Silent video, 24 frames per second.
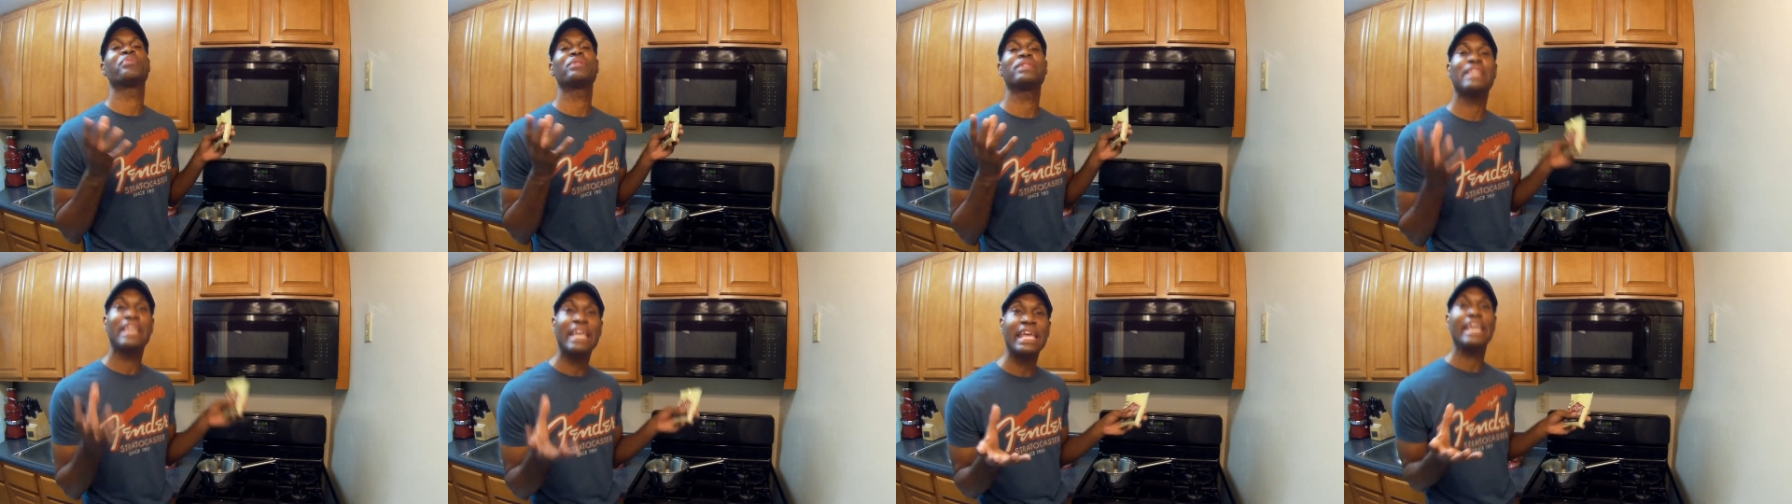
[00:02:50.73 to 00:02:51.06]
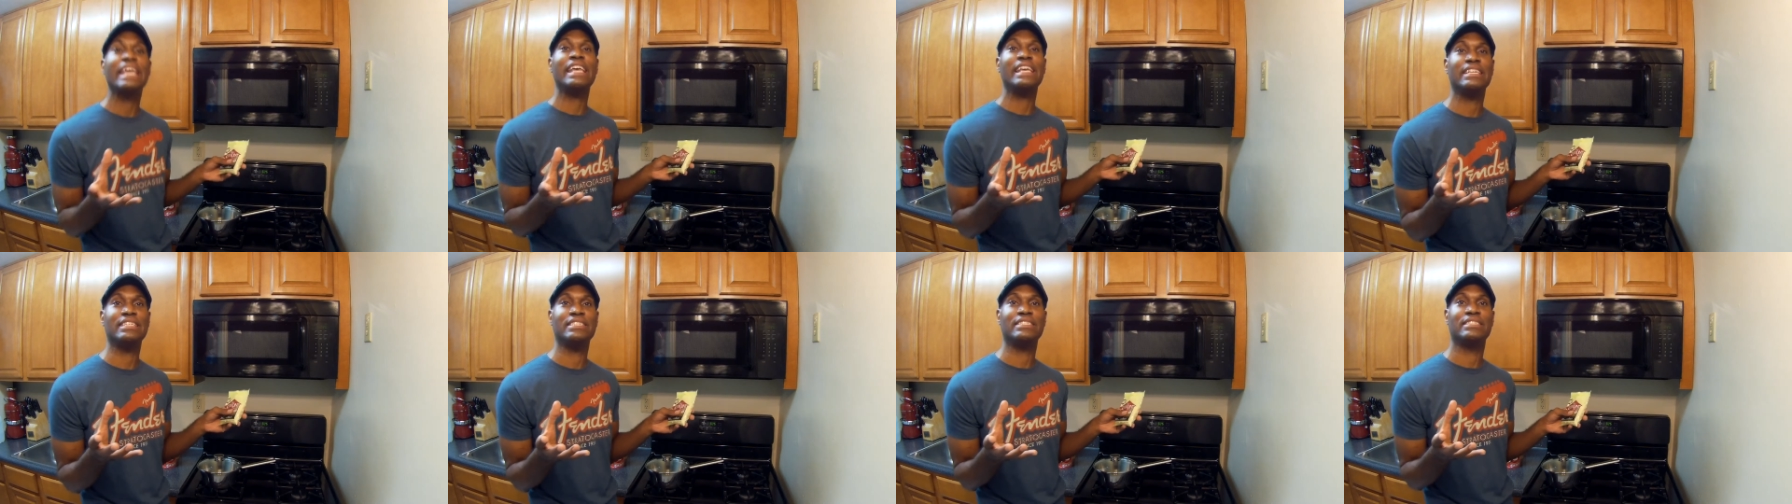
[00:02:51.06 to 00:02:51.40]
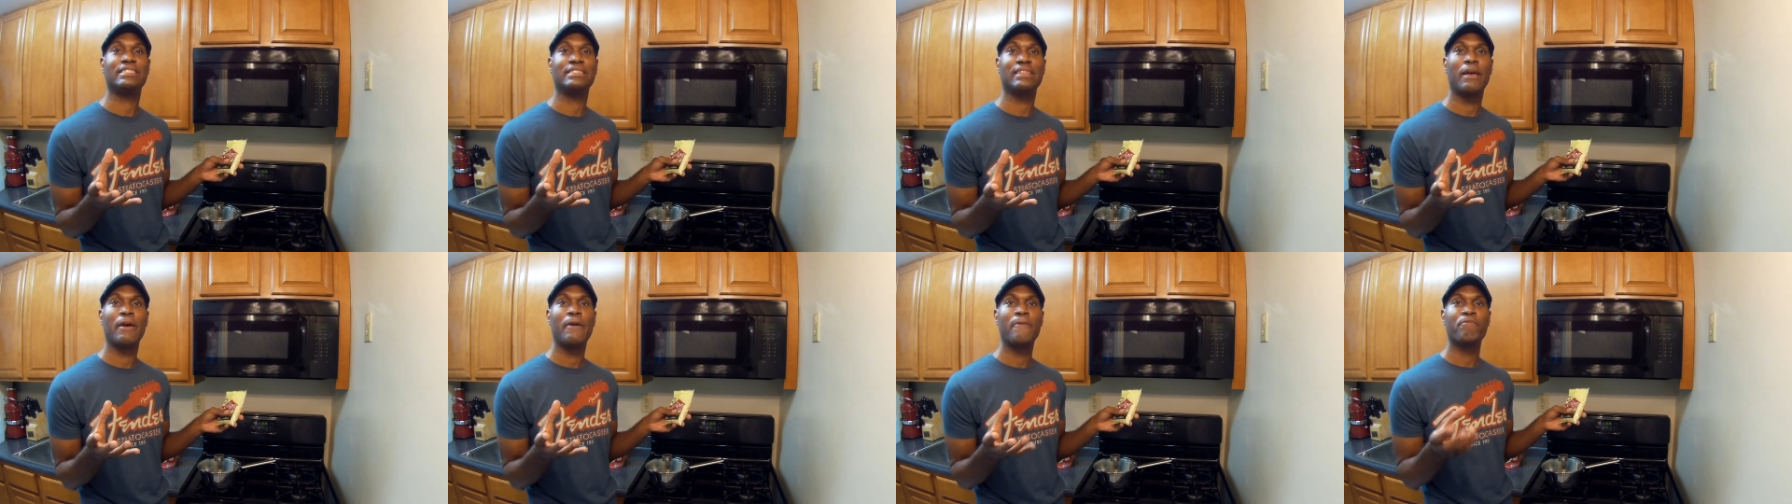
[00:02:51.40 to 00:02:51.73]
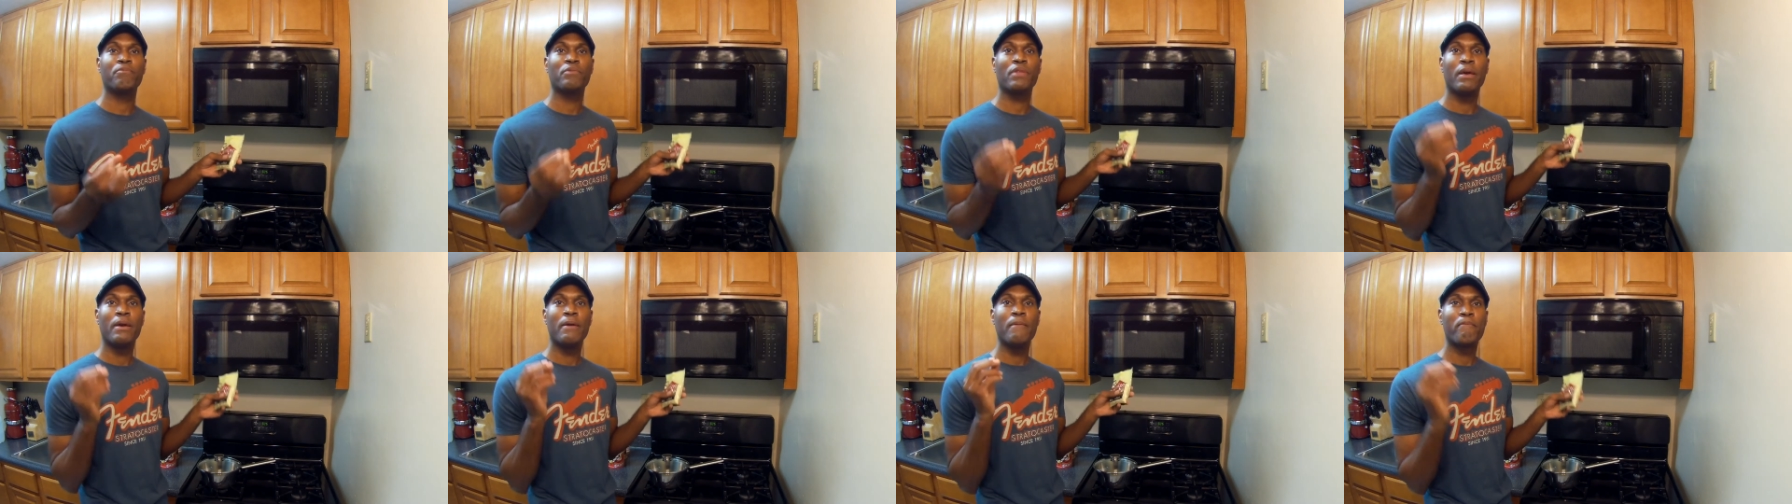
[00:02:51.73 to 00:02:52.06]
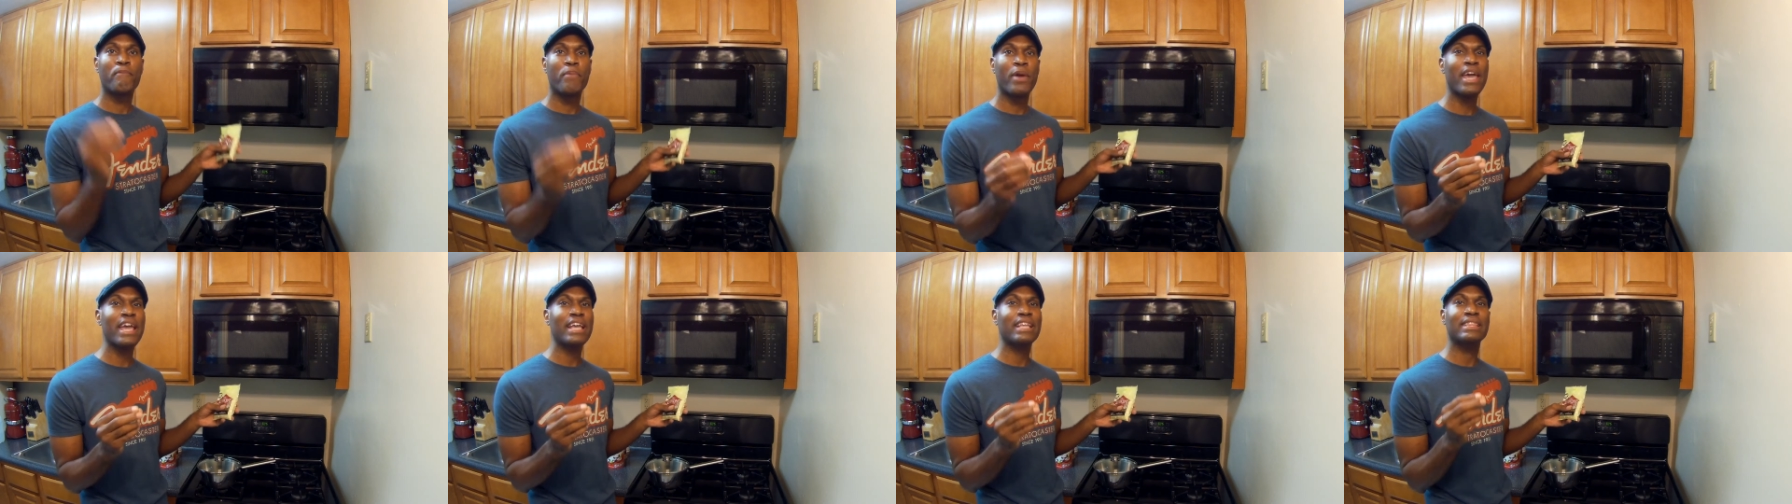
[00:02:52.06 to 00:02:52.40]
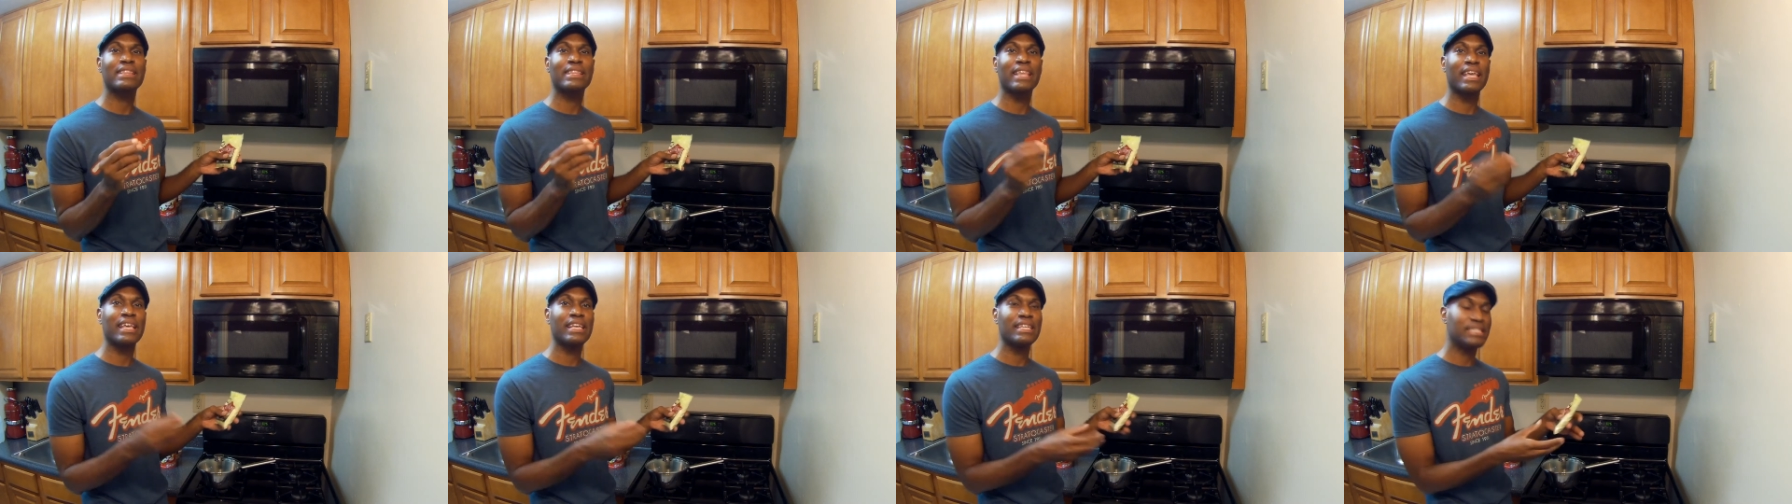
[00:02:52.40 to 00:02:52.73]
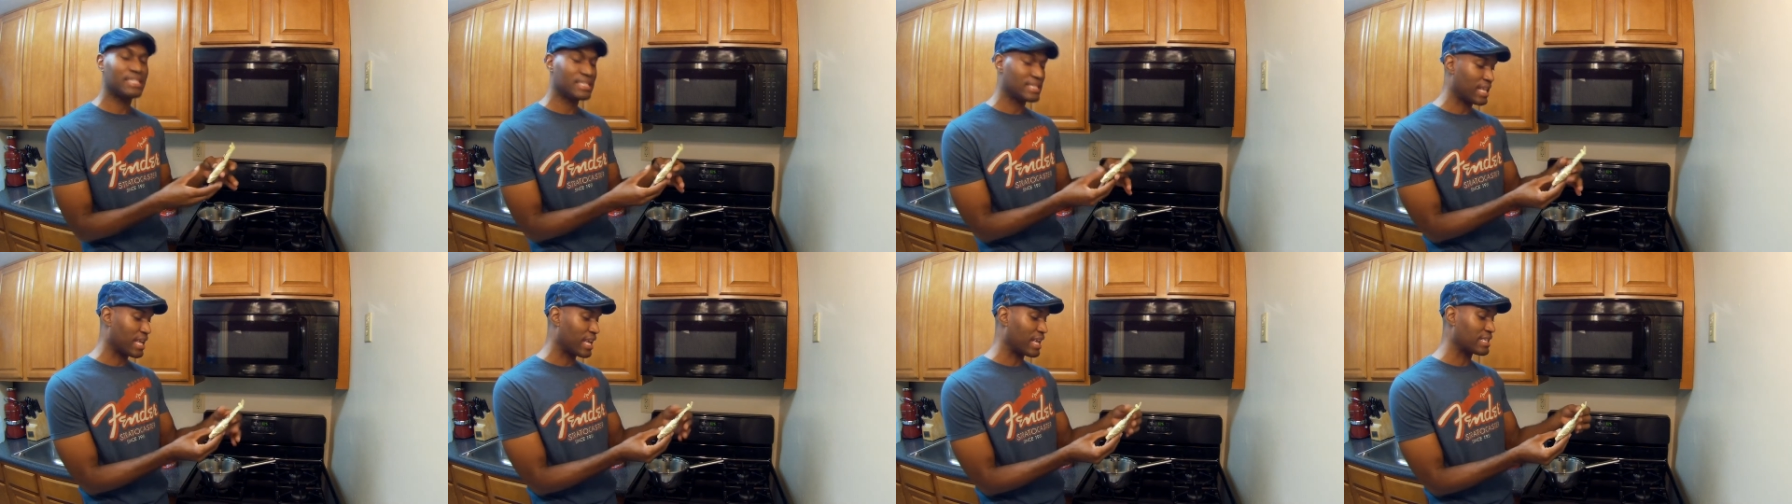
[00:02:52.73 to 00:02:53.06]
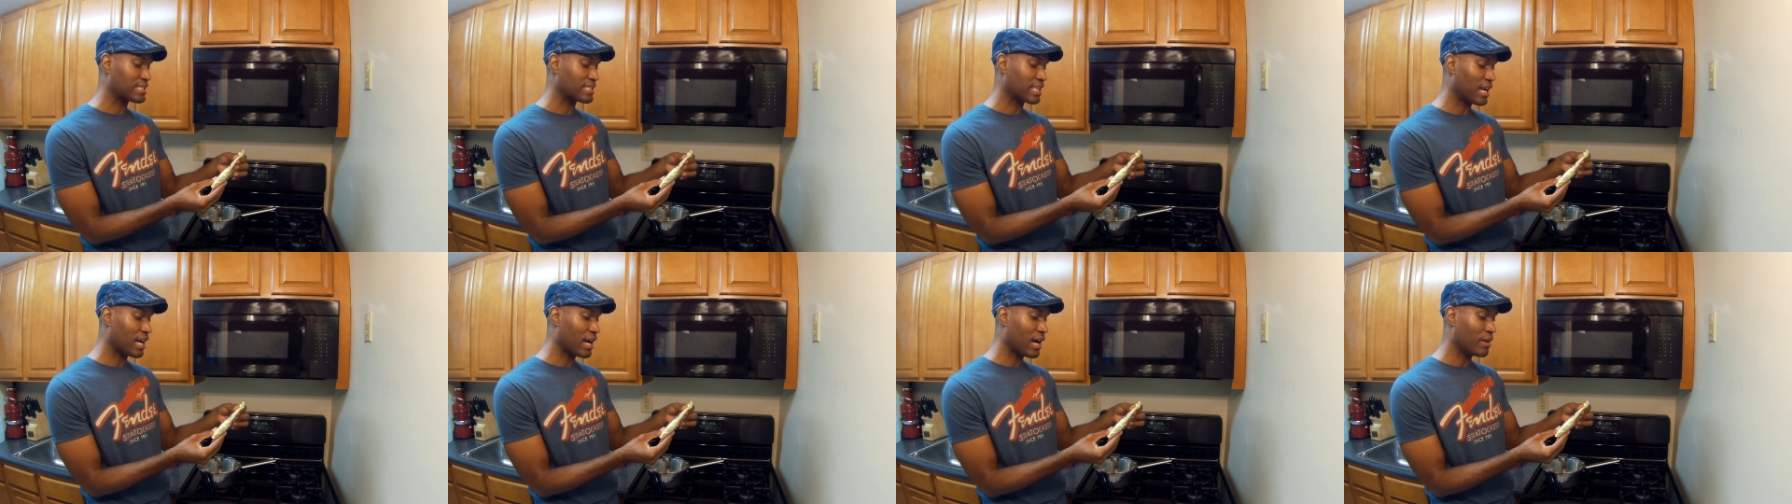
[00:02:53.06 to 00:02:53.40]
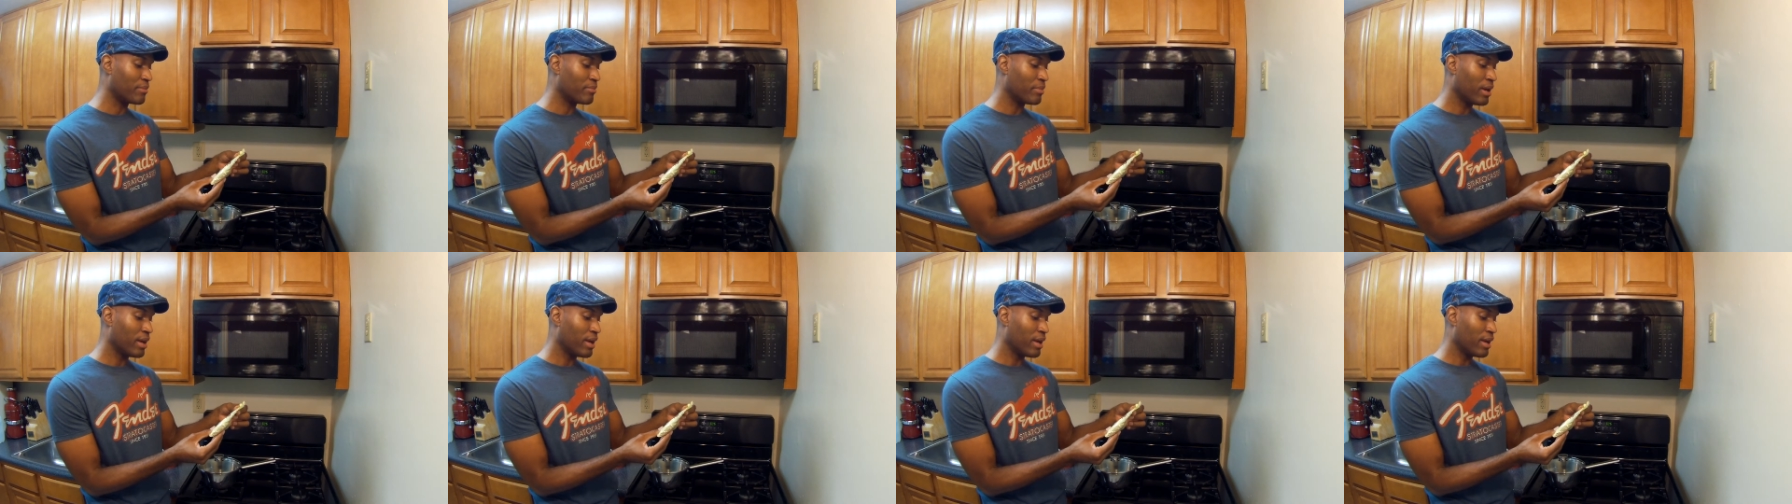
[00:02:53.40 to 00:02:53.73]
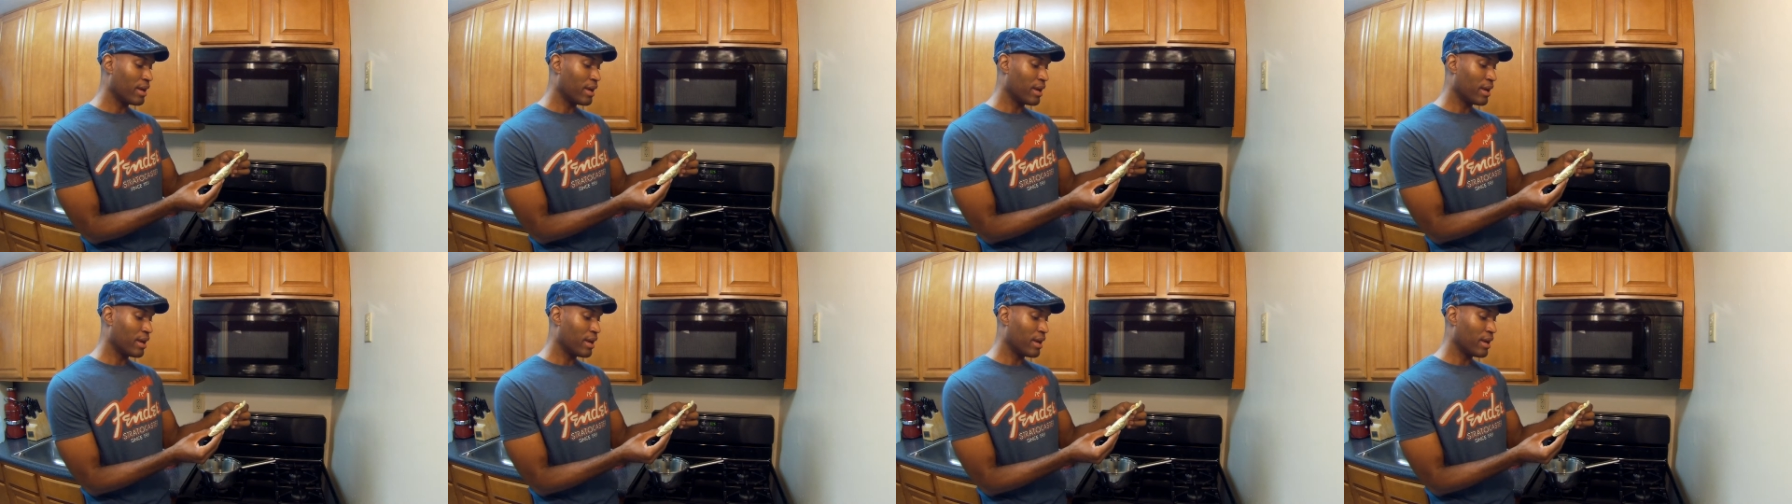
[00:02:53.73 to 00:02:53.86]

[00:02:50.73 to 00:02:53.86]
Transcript: please pick these things up.